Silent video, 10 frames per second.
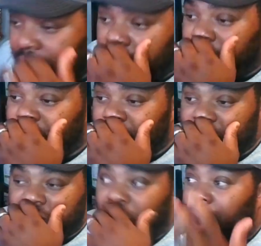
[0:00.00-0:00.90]
Um,
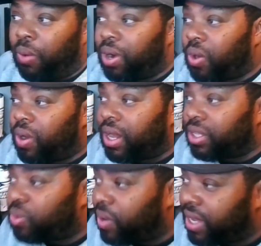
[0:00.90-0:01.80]
do I want to go another
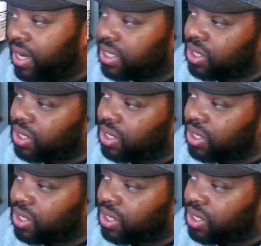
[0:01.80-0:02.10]
20 years